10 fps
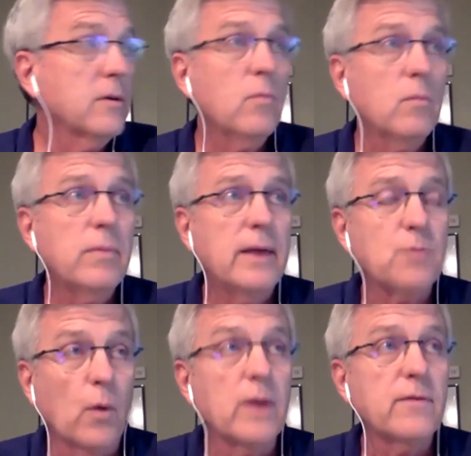
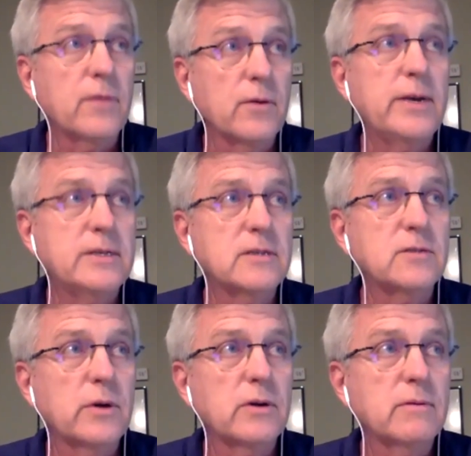that's one of the
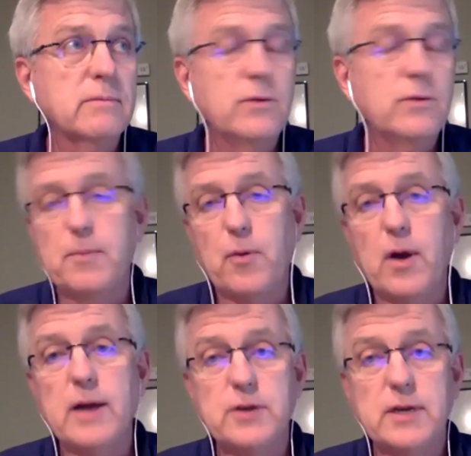reasons we're doing the
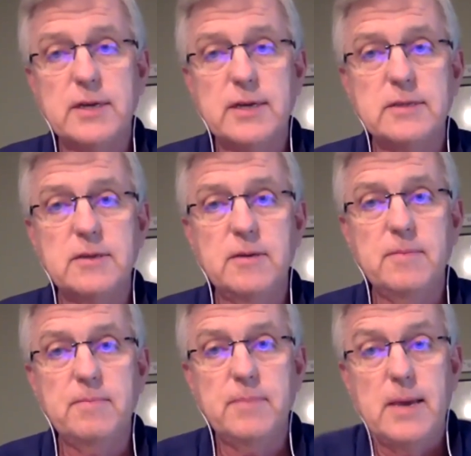project is
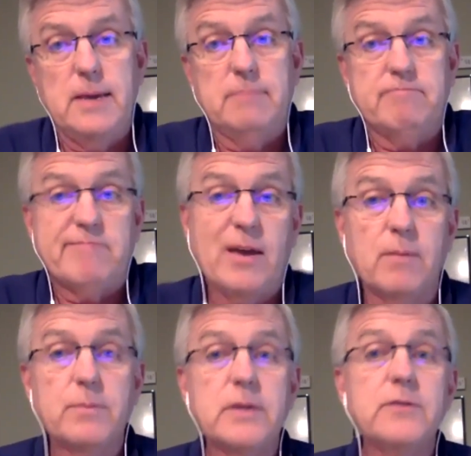to
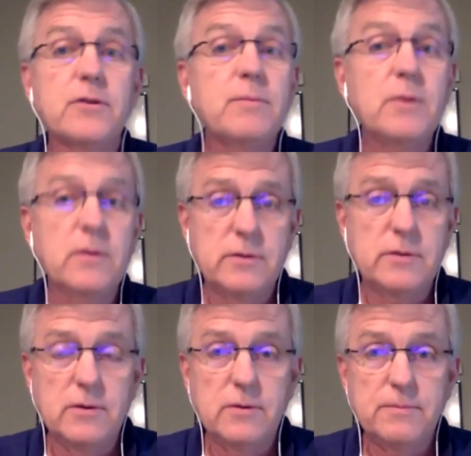help contribute
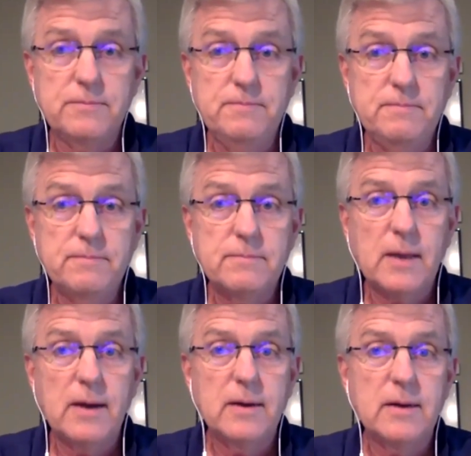to
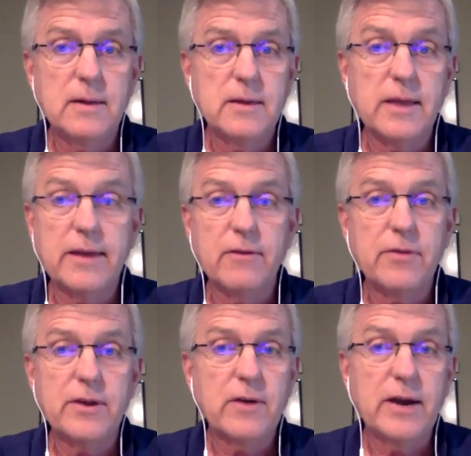a little
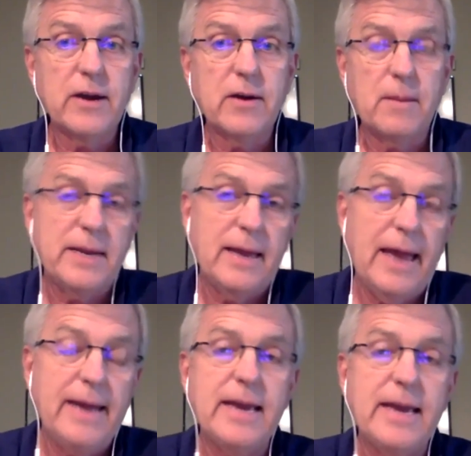healthier air. I mean,
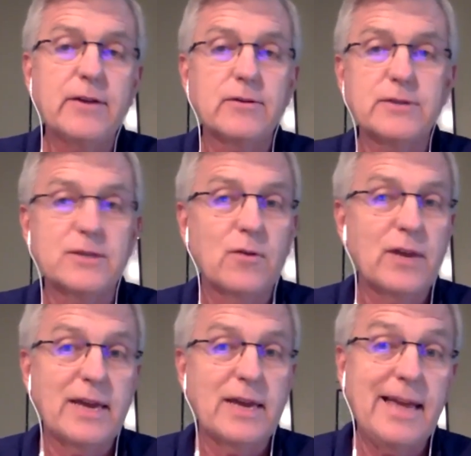80 acres is
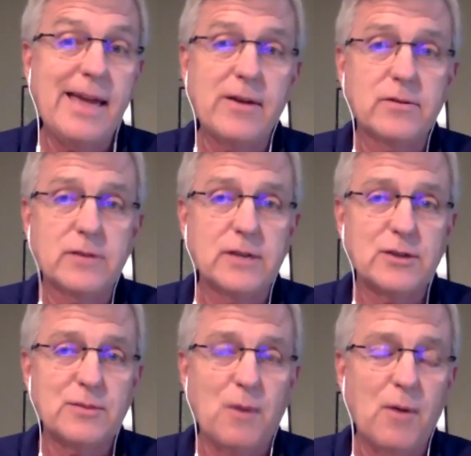only 80 acres. That's a
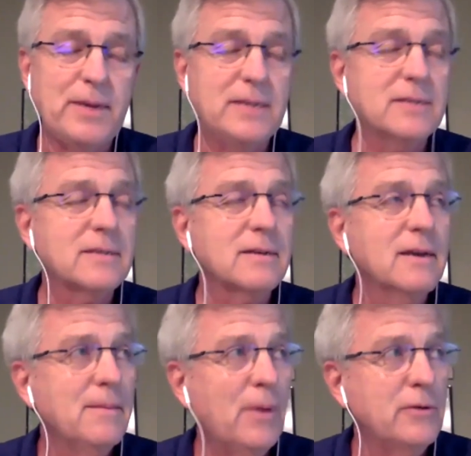small piece,
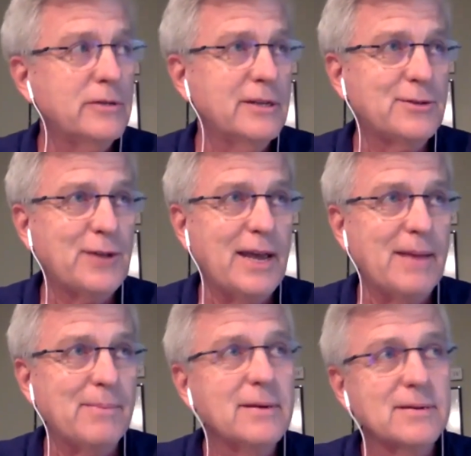postage
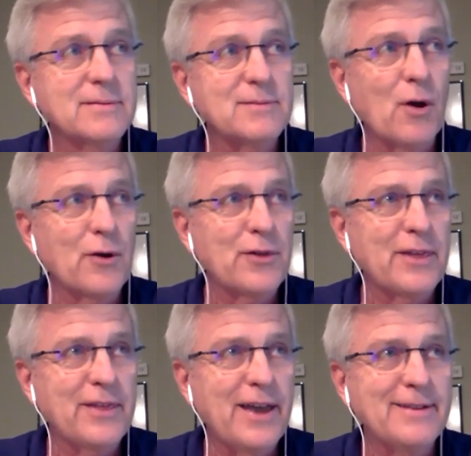stamp, smaller
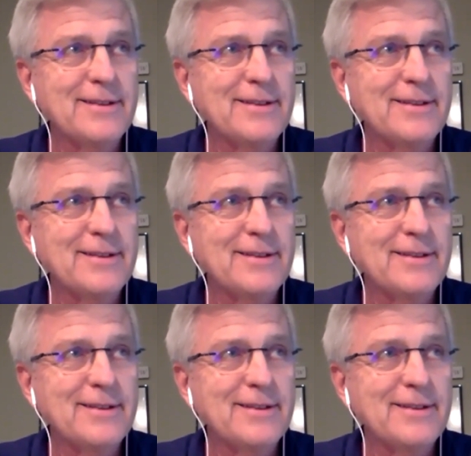than that.